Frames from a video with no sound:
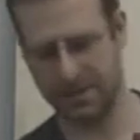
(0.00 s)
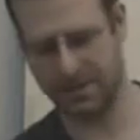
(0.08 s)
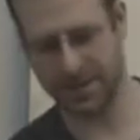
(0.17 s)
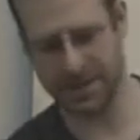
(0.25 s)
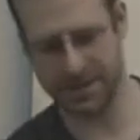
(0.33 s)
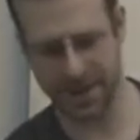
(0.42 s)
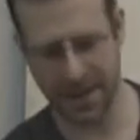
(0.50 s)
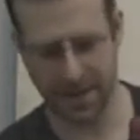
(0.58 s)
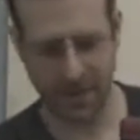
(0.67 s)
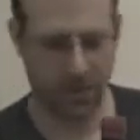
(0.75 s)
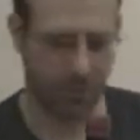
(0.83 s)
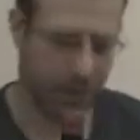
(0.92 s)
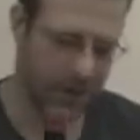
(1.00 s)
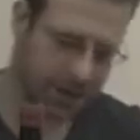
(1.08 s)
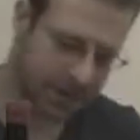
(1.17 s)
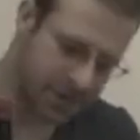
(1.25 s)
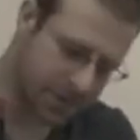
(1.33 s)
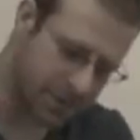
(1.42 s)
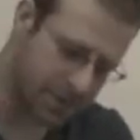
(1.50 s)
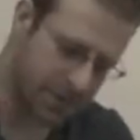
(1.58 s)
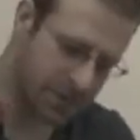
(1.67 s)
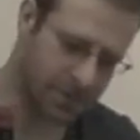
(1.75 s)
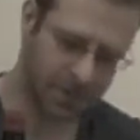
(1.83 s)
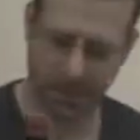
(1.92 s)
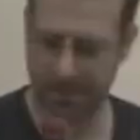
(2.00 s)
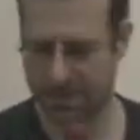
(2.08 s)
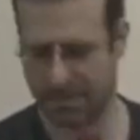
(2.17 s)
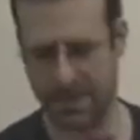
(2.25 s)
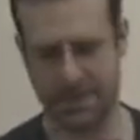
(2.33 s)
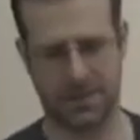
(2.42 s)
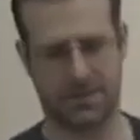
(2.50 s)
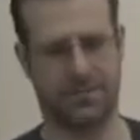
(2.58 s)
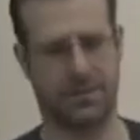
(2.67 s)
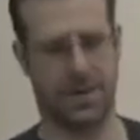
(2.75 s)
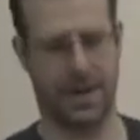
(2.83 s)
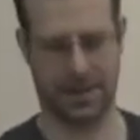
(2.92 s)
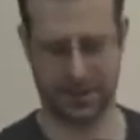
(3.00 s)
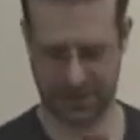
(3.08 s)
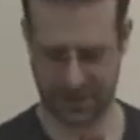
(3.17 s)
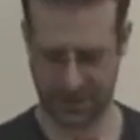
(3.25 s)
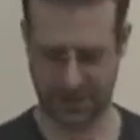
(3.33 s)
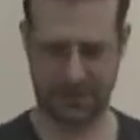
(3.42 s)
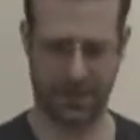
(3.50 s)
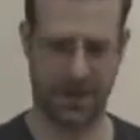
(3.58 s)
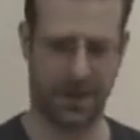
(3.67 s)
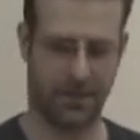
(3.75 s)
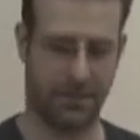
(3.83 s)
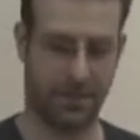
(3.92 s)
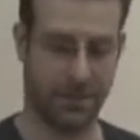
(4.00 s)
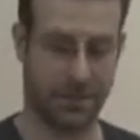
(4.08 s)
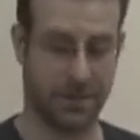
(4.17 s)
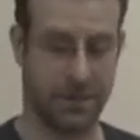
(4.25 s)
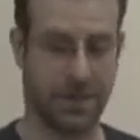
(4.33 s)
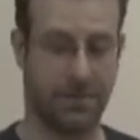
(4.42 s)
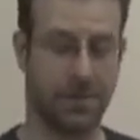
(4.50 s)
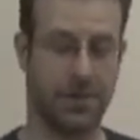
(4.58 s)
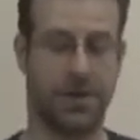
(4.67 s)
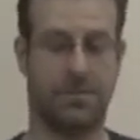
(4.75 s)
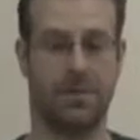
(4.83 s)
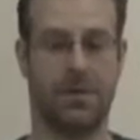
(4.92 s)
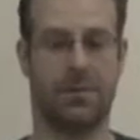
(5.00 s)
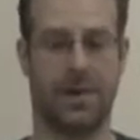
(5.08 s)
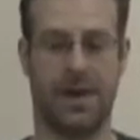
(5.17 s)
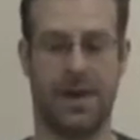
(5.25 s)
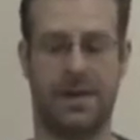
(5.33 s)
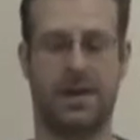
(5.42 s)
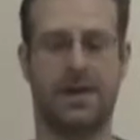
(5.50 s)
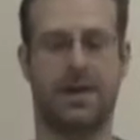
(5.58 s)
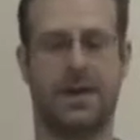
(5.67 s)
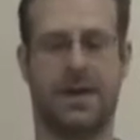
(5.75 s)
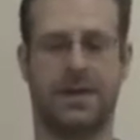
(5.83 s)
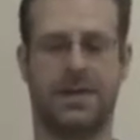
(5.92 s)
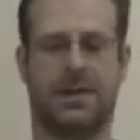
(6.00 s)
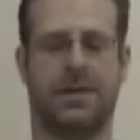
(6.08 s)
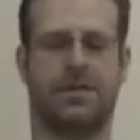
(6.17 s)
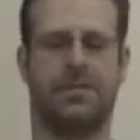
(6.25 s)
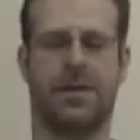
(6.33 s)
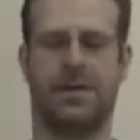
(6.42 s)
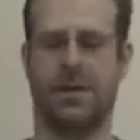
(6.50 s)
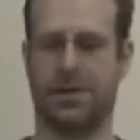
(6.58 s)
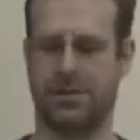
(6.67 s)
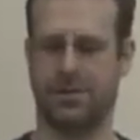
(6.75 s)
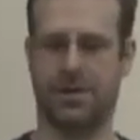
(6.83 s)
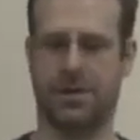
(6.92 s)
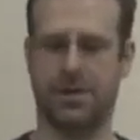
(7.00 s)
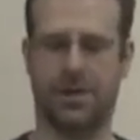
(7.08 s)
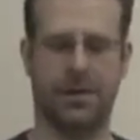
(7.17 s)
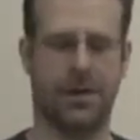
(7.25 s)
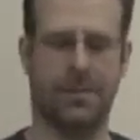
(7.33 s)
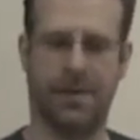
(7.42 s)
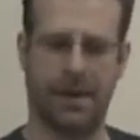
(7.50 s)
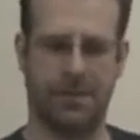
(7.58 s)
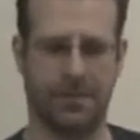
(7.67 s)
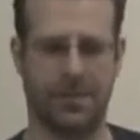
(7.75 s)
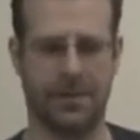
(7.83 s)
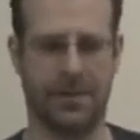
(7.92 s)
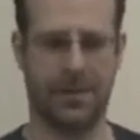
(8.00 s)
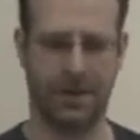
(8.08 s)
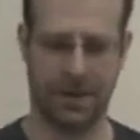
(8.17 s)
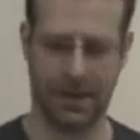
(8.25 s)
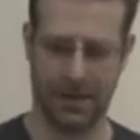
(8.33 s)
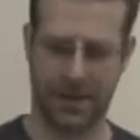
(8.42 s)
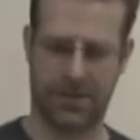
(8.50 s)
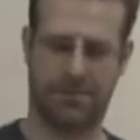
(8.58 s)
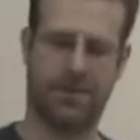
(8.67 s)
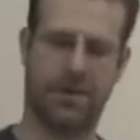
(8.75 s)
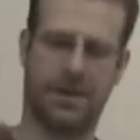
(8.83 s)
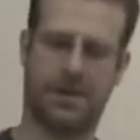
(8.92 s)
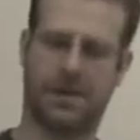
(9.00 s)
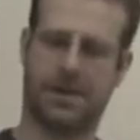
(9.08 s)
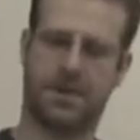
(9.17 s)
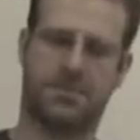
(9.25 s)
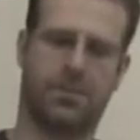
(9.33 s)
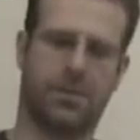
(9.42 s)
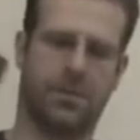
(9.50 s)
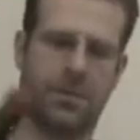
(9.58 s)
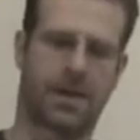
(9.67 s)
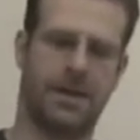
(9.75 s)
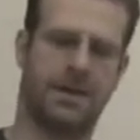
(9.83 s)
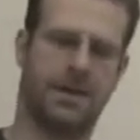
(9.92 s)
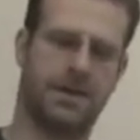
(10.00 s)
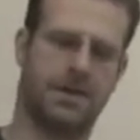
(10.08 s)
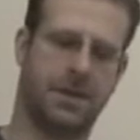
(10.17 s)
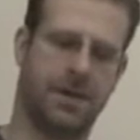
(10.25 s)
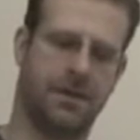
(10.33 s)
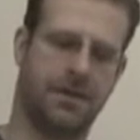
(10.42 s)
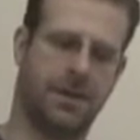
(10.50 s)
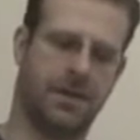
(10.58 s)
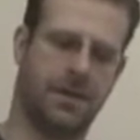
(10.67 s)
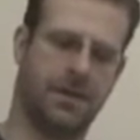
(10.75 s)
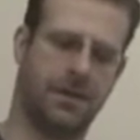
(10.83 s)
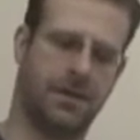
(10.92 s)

What is that? 1, 2, 3 pieces of wax. It's fine. Versus someone chipping away, and it's like you're in an art studio cleanup after it. But let's pour the wine and see how we are.